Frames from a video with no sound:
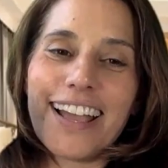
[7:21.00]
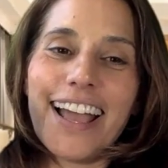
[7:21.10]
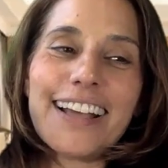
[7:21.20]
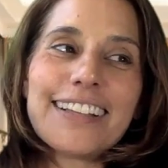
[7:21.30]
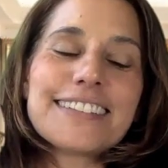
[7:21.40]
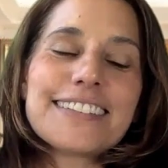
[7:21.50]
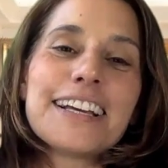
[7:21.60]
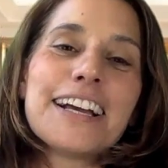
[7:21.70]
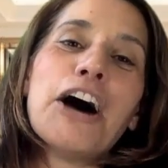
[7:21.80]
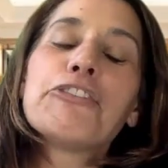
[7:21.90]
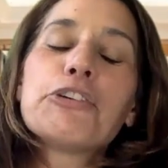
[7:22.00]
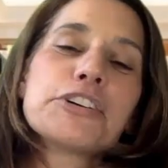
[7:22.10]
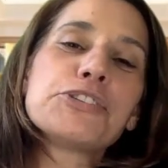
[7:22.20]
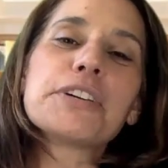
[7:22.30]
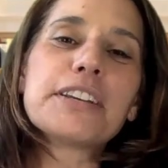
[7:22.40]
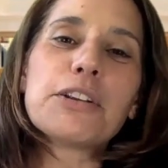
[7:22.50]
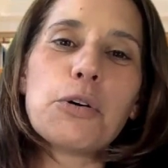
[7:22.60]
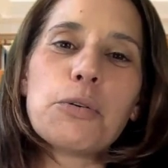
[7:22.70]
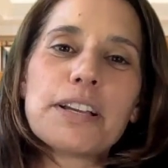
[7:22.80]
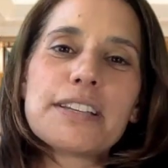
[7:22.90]
And of course, you can
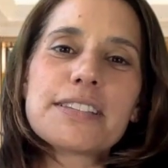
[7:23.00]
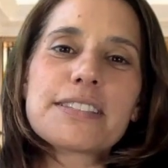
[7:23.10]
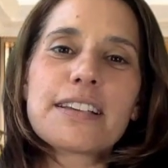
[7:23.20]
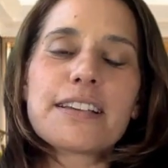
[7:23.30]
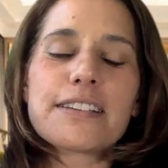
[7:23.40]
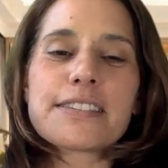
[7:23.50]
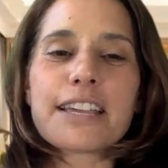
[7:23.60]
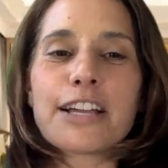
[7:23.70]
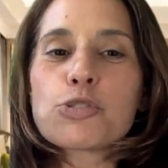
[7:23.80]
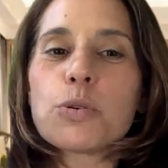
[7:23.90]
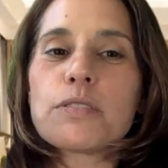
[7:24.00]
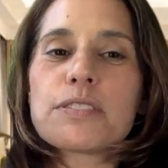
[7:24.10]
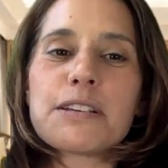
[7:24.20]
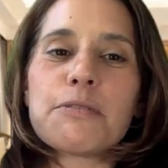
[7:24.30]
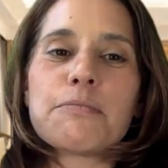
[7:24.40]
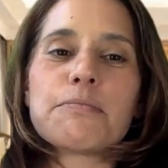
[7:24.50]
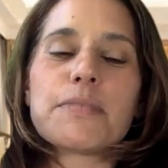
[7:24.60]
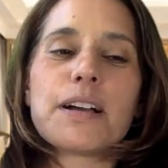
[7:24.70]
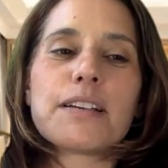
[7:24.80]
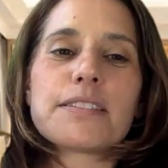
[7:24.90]
always schedule
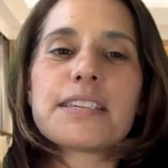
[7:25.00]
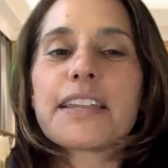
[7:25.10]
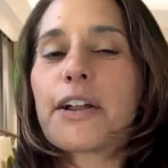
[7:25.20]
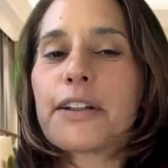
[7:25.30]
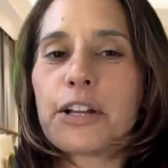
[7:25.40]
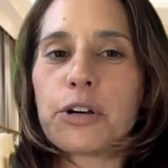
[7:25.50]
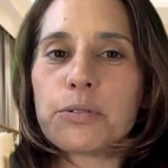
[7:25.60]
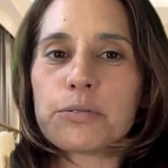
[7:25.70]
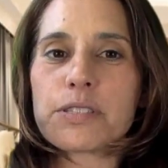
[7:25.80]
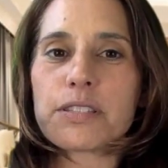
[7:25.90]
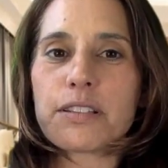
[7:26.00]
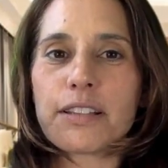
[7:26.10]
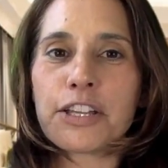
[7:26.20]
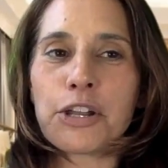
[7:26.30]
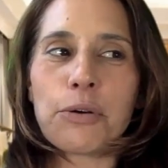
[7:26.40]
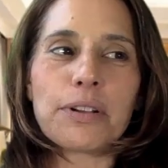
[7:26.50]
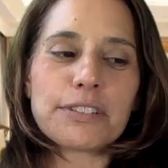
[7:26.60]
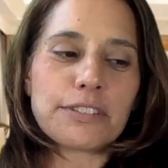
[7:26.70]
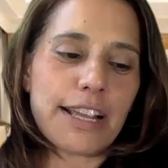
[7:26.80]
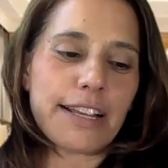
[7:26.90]
some scenarios, you know,
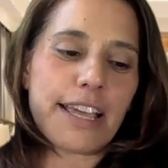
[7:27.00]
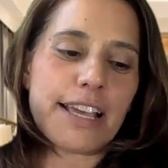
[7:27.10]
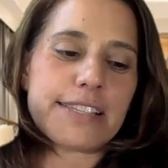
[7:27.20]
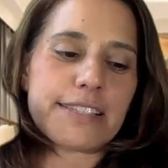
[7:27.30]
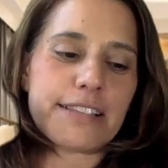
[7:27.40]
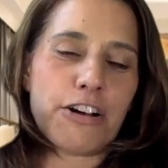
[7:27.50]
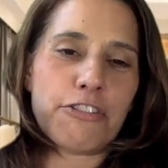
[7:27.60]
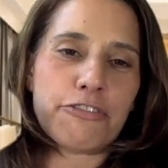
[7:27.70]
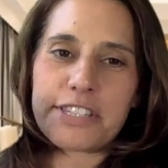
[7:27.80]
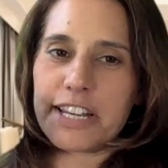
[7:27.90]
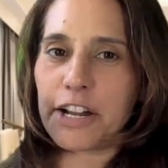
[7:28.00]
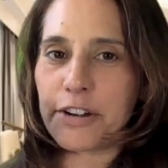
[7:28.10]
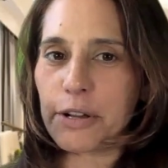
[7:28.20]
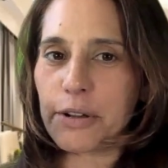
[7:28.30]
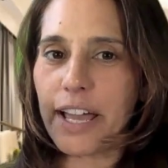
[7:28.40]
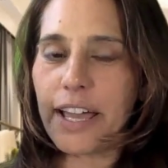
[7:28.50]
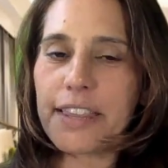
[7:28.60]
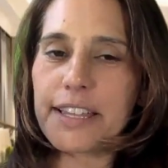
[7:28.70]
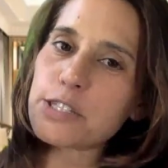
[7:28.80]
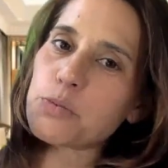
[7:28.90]
in, in case of scenario A,
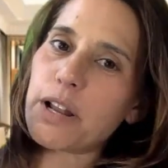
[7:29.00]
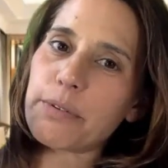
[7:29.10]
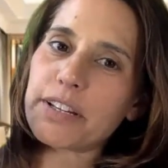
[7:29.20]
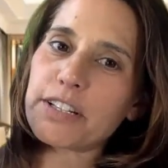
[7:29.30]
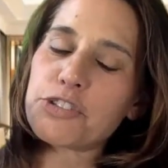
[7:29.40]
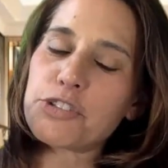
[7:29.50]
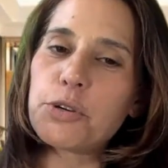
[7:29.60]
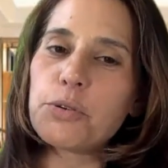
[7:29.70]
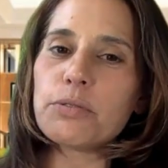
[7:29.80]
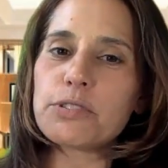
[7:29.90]
this is what I'm going to do.